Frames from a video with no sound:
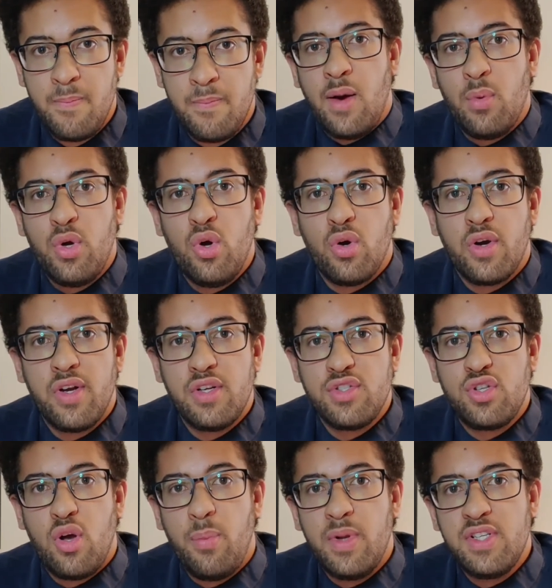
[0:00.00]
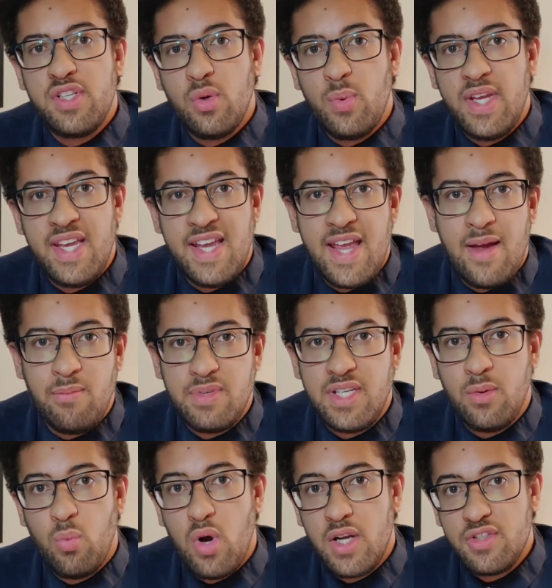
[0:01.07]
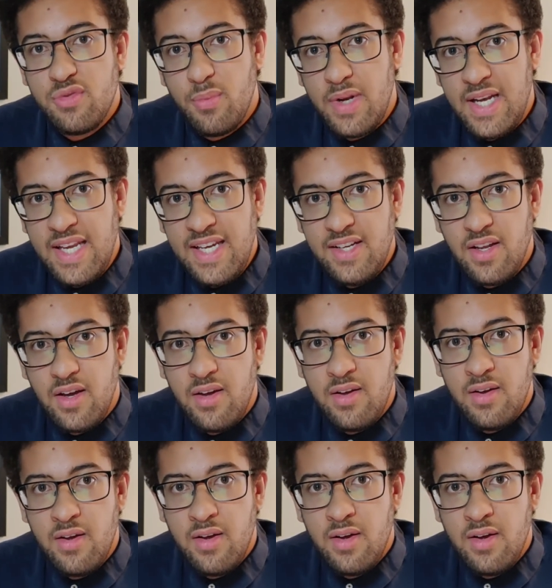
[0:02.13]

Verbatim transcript: Now, we're not going to stop until we hear empty words from a leader.